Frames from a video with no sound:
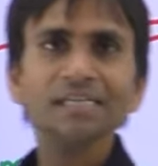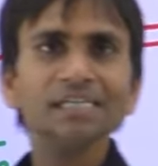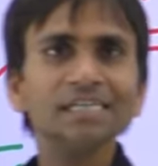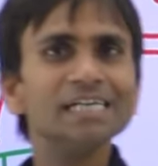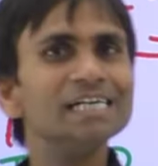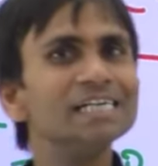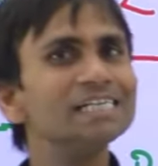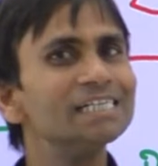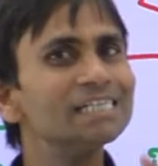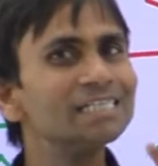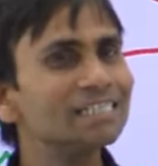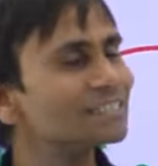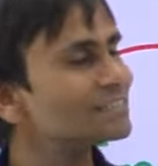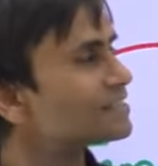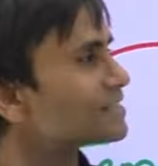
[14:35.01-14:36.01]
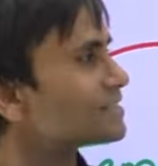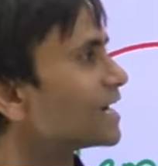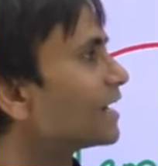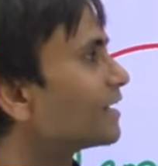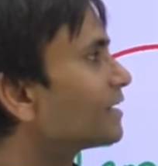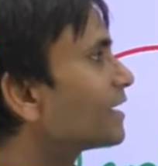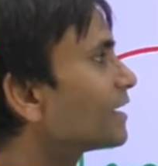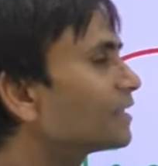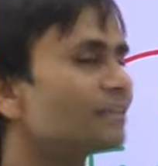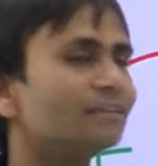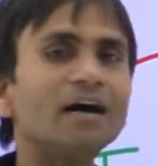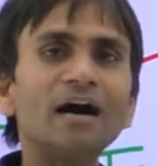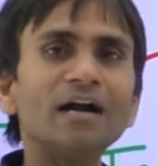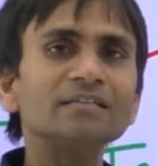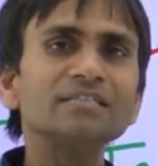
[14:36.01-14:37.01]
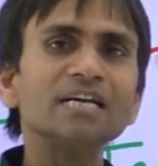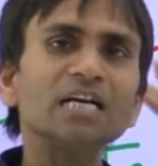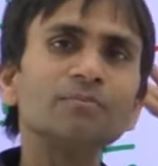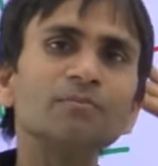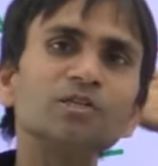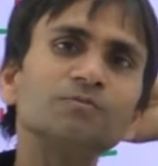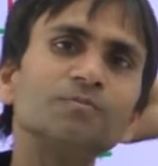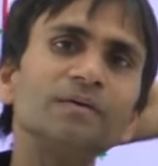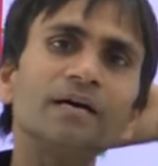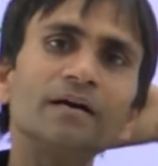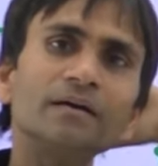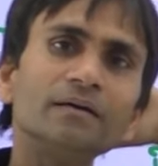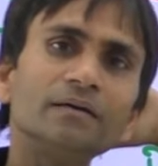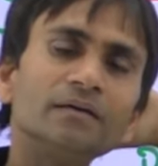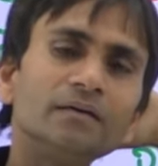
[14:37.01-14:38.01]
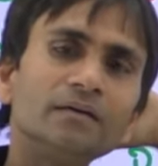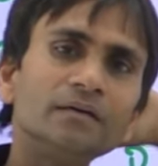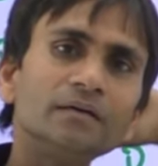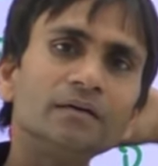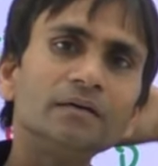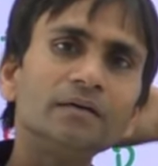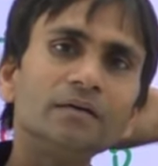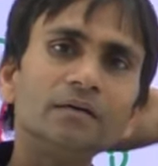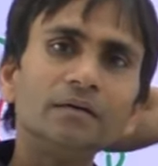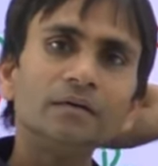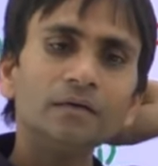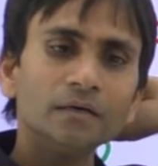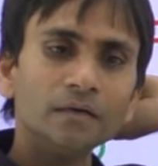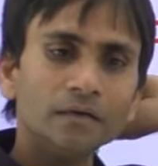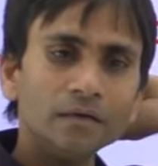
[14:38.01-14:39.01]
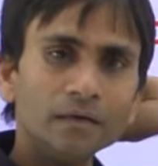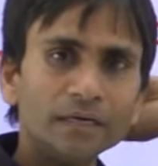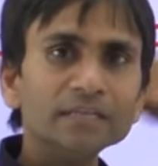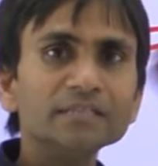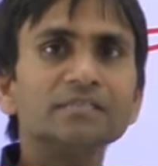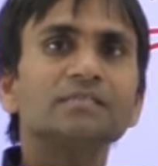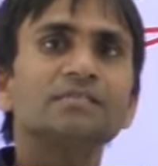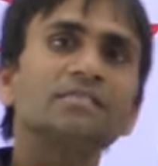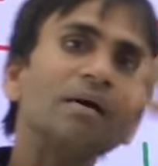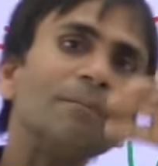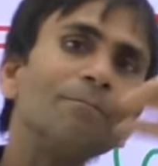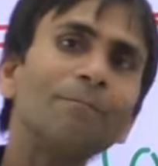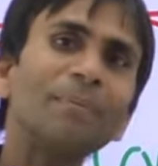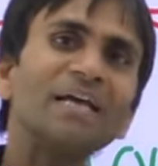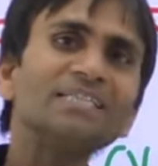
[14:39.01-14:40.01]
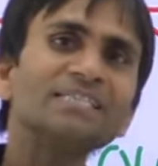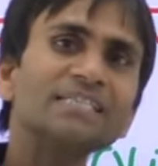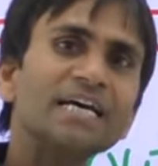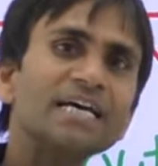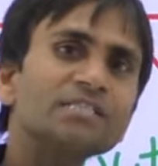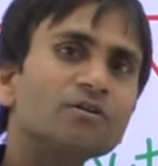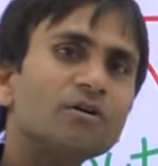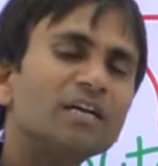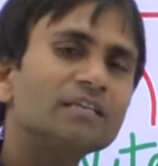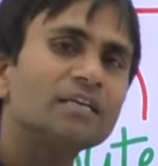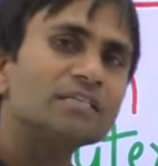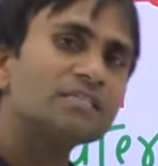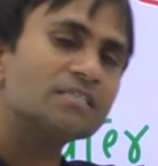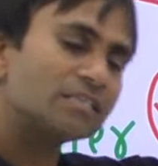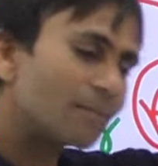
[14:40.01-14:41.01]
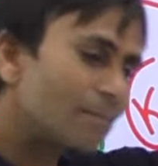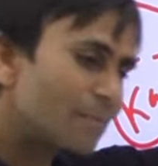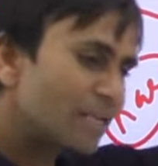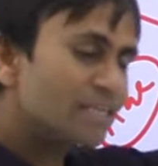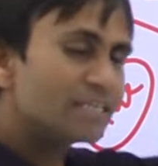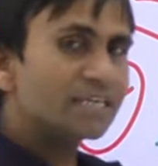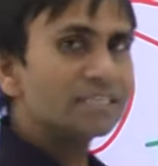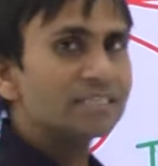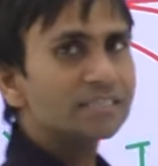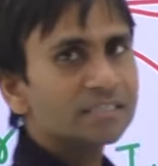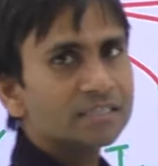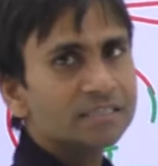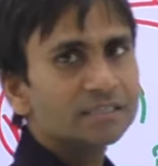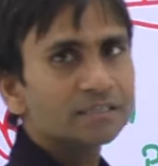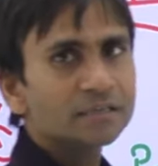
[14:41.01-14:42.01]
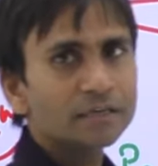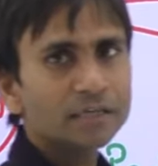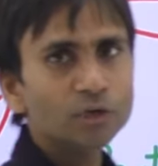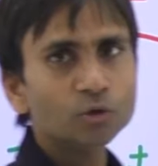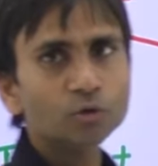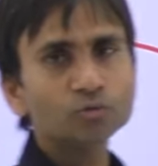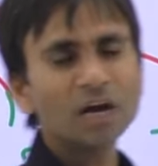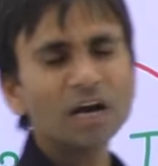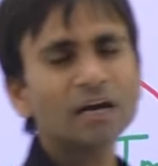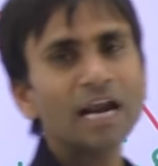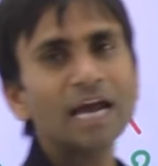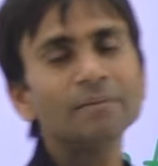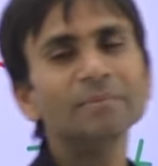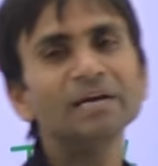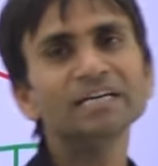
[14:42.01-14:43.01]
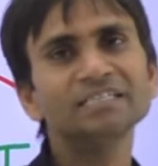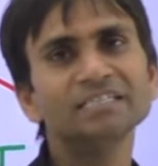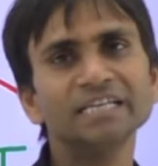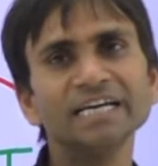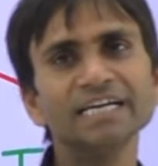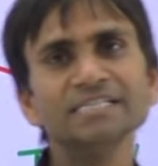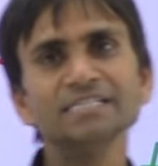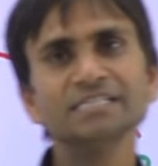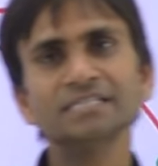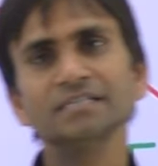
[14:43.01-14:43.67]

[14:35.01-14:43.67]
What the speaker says: and it is resulting in the Earth's atmosphere. In some places or in the some regions, due to the climate change,